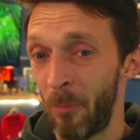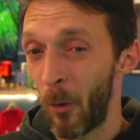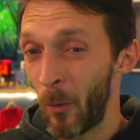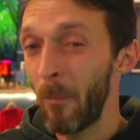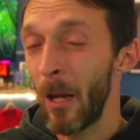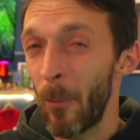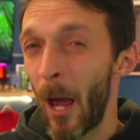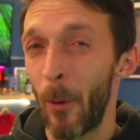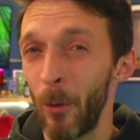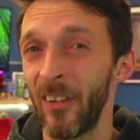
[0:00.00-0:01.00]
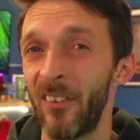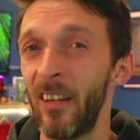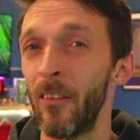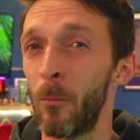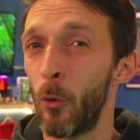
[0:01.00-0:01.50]
But we might be about to see
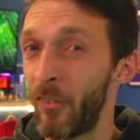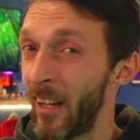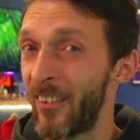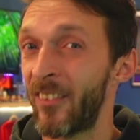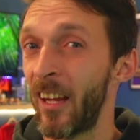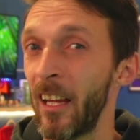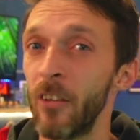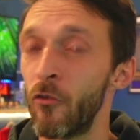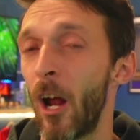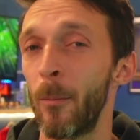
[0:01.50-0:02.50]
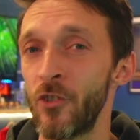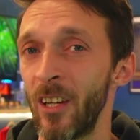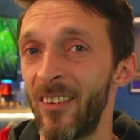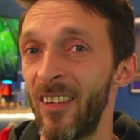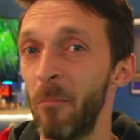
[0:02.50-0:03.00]
the most exciting Real
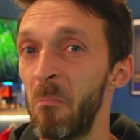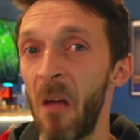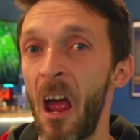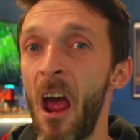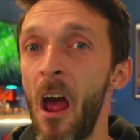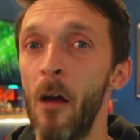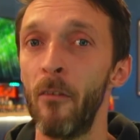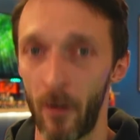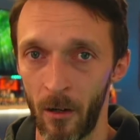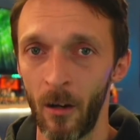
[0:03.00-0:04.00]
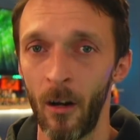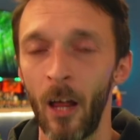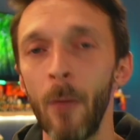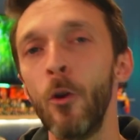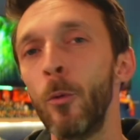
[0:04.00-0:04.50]
Madrid team ever.
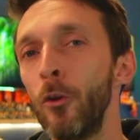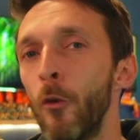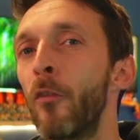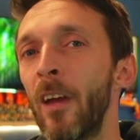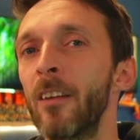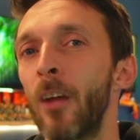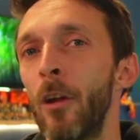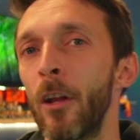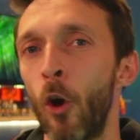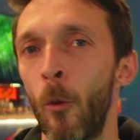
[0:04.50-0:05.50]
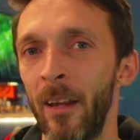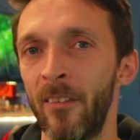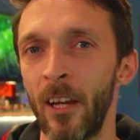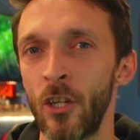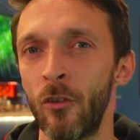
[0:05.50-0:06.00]
Let me know what you think down in the comment
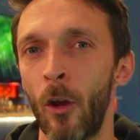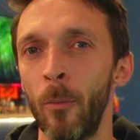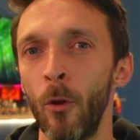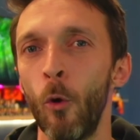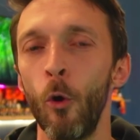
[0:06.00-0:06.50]
section down below.